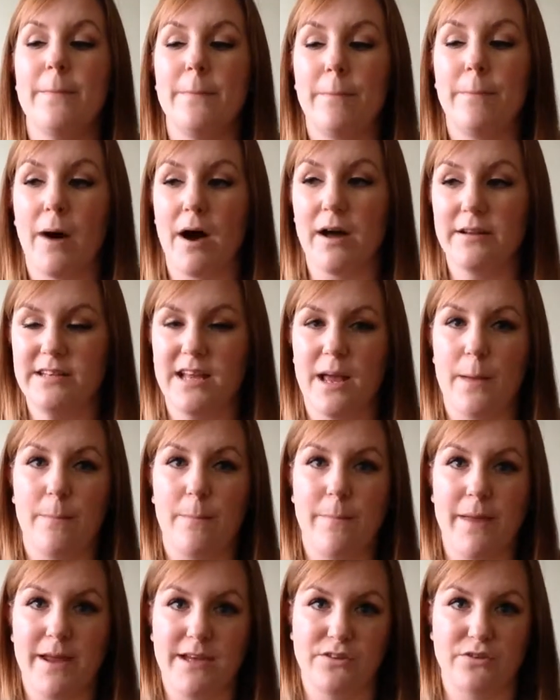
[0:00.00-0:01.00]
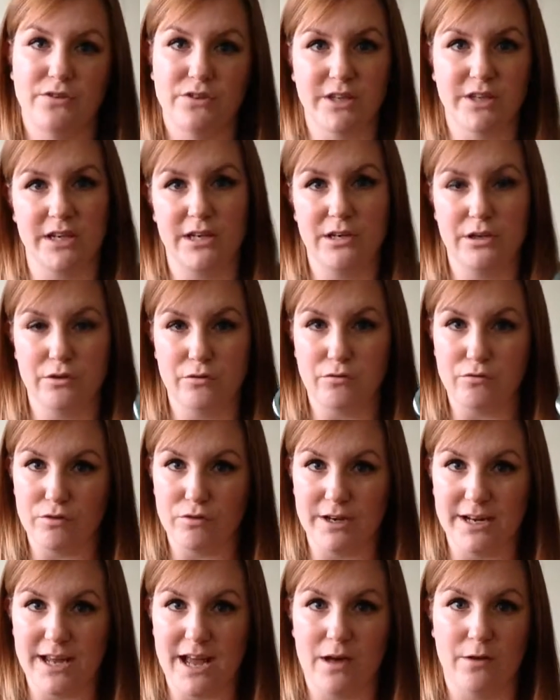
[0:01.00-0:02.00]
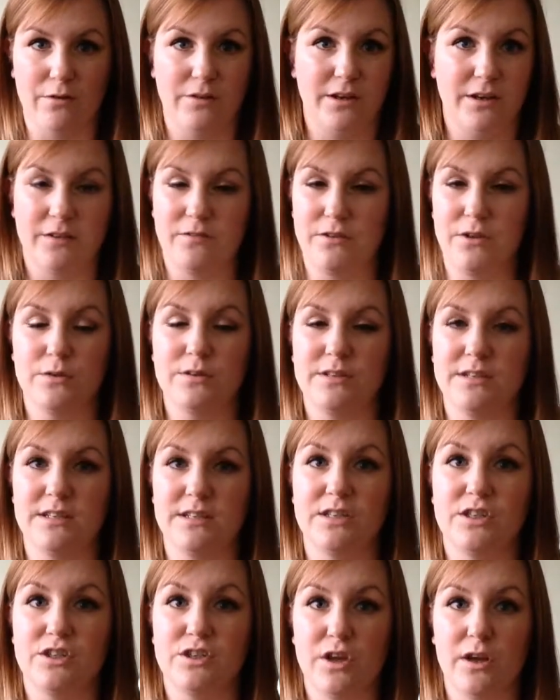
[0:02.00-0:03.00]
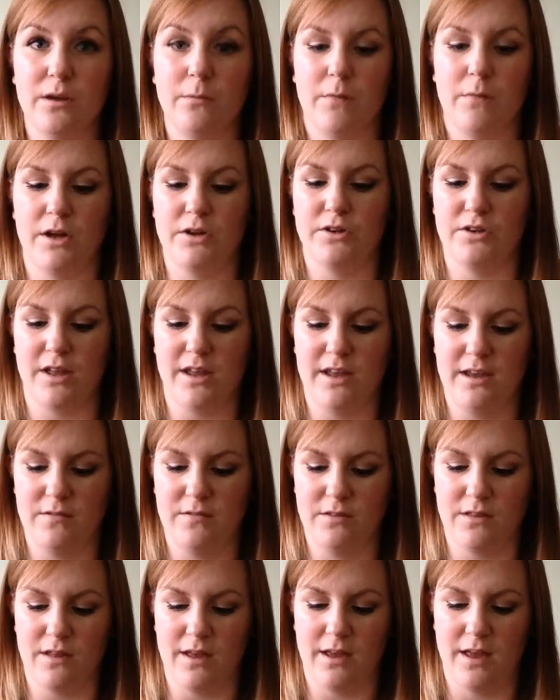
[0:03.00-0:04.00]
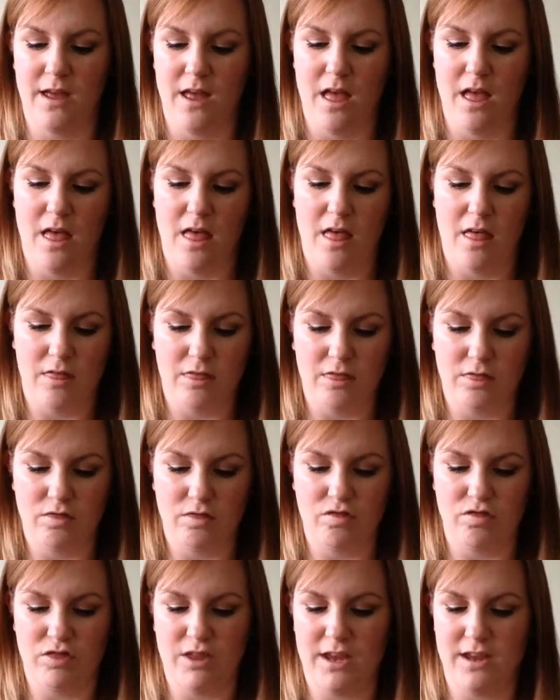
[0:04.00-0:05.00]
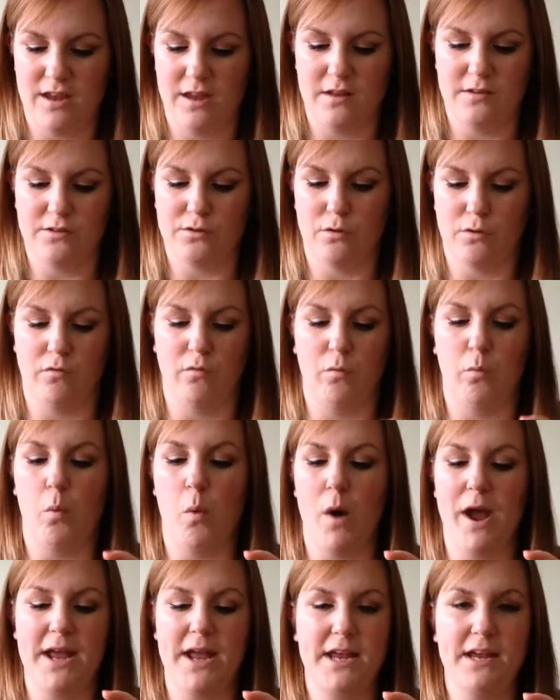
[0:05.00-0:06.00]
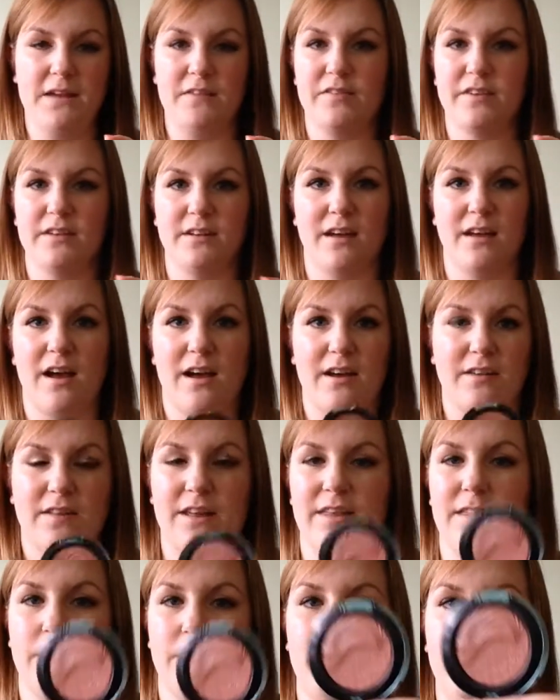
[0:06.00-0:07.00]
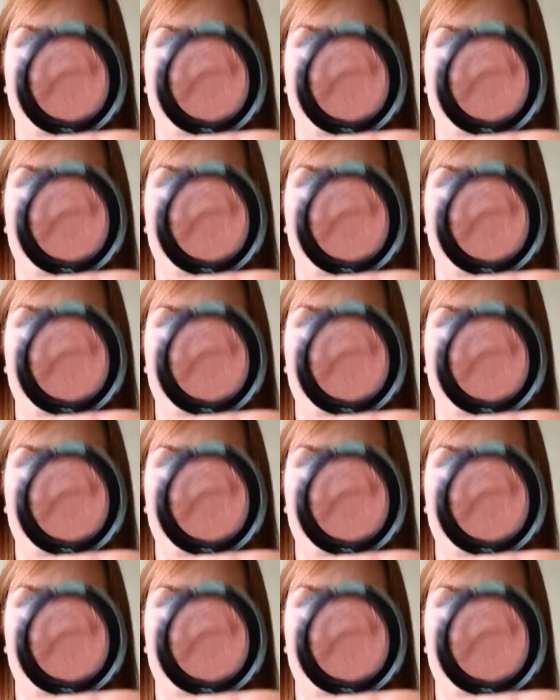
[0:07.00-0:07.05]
but makes your skin look really healthy. And I've used this so much that even like the sort of waves and the kind of like the